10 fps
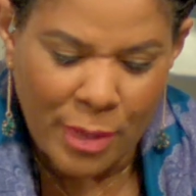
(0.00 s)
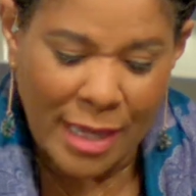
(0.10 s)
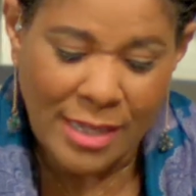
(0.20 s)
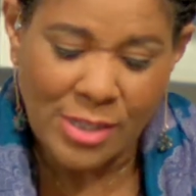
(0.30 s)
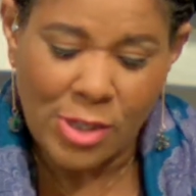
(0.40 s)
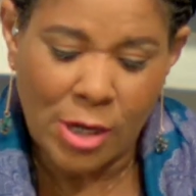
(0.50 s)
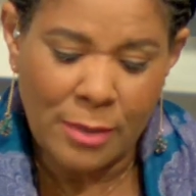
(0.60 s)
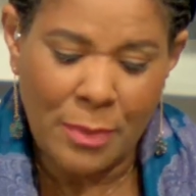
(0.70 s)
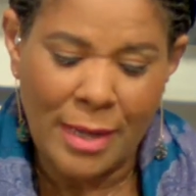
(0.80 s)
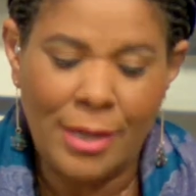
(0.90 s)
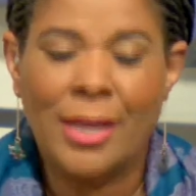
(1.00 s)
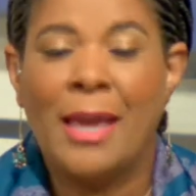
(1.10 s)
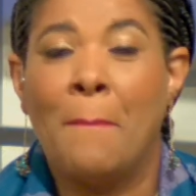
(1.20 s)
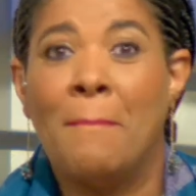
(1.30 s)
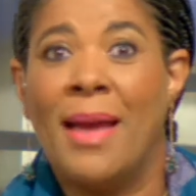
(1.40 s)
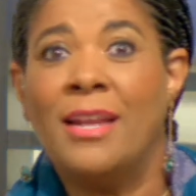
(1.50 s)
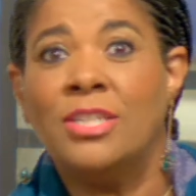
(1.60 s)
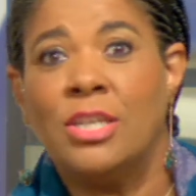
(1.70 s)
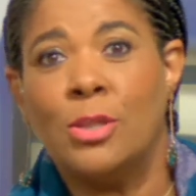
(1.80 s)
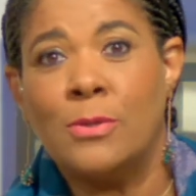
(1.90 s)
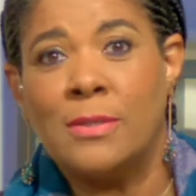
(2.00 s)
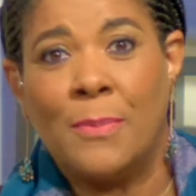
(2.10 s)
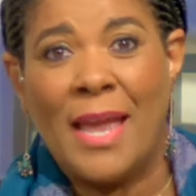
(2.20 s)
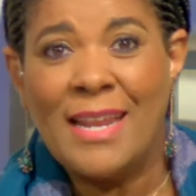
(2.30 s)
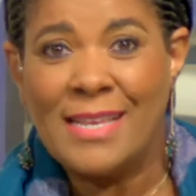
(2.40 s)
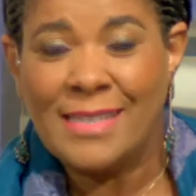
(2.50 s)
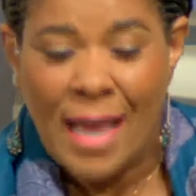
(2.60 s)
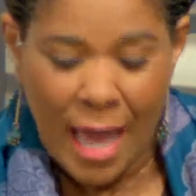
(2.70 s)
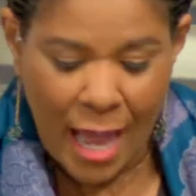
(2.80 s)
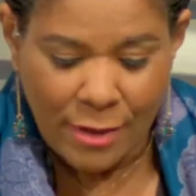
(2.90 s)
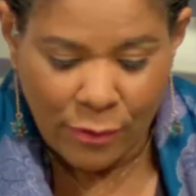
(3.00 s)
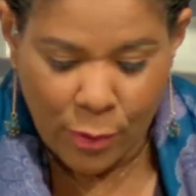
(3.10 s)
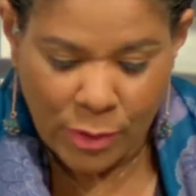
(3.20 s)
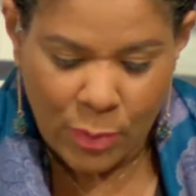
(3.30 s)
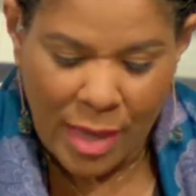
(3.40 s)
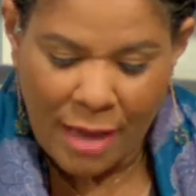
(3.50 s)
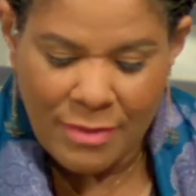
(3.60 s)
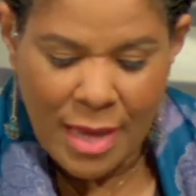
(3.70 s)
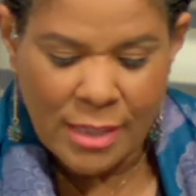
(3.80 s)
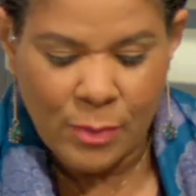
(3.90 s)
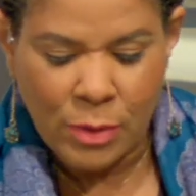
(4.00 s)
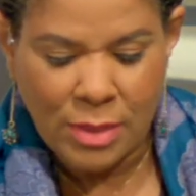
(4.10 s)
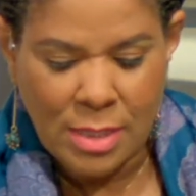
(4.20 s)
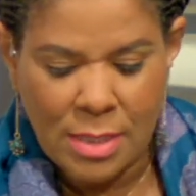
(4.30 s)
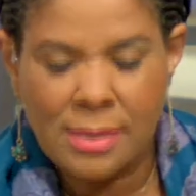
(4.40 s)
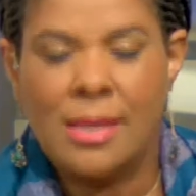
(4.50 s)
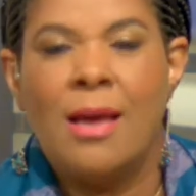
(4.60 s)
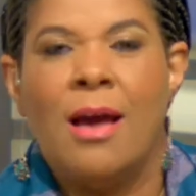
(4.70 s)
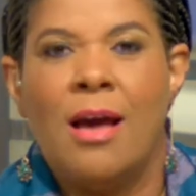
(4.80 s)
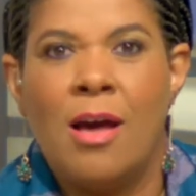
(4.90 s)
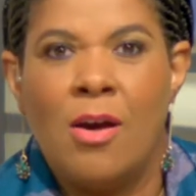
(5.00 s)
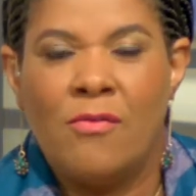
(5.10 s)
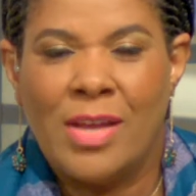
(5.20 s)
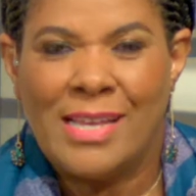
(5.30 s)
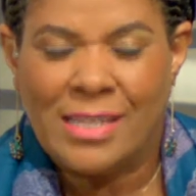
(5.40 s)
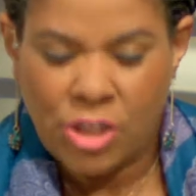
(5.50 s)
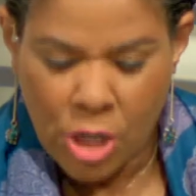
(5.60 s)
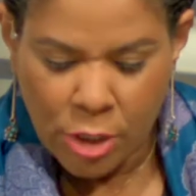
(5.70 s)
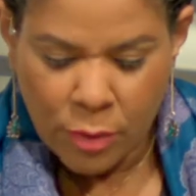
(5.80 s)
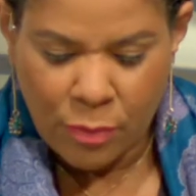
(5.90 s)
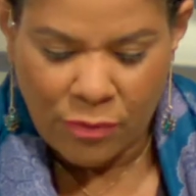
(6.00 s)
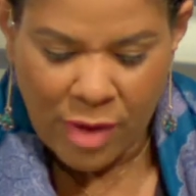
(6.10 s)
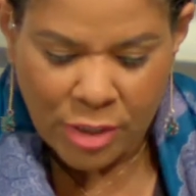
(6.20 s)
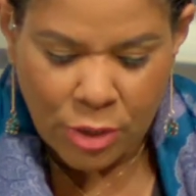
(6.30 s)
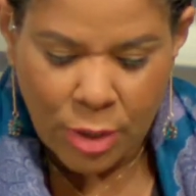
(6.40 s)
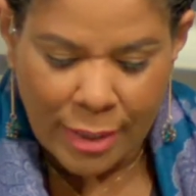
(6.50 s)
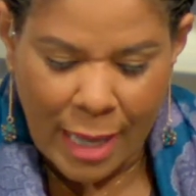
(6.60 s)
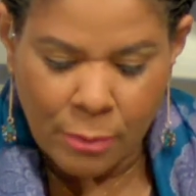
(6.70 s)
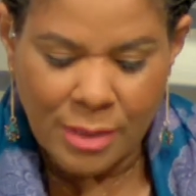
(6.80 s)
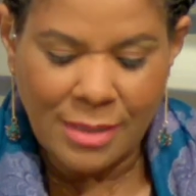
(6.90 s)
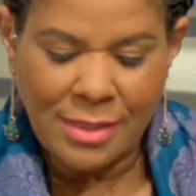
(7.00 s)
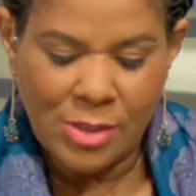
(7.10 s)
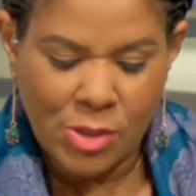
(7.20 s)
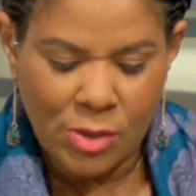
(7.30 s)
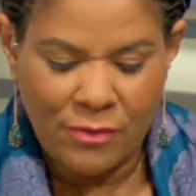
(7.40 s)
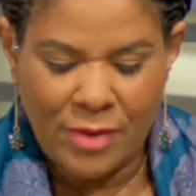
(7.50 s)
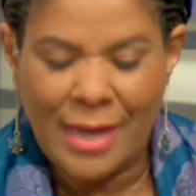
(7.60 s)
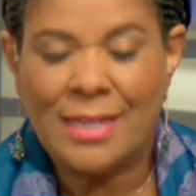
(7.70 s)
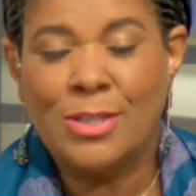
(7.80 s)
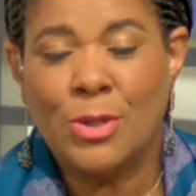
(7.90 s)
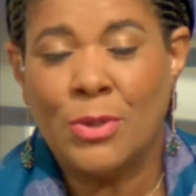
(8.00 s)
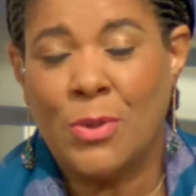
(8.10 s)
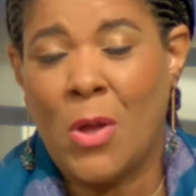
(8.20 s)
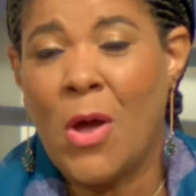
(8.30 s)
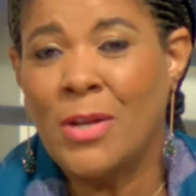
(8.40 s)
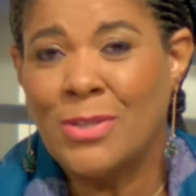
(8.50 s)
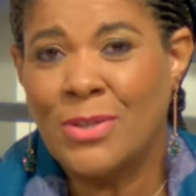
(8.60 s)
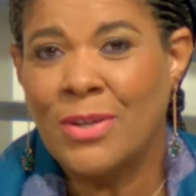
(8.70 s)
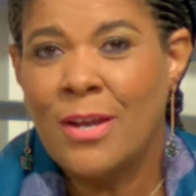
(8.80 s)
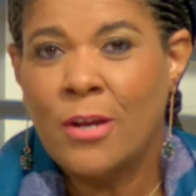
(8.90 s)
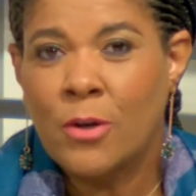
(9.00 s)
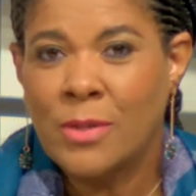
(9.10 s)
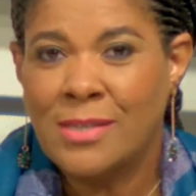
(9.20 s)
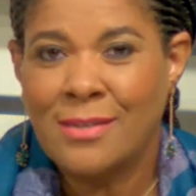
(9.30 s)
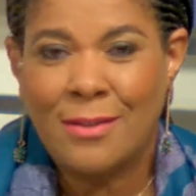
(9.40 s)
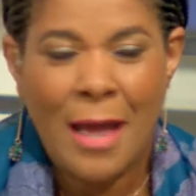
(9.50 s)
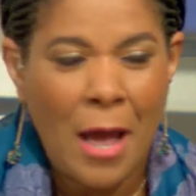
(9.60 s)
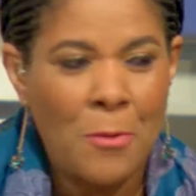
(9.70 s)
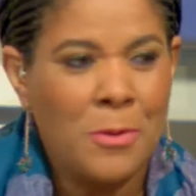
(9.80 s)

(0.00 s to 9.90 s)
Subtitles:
getting started by looking at managing those pennies. And of course, we have the expertise of a chartered professional accountant and certified internal auditor, Crystal Howell,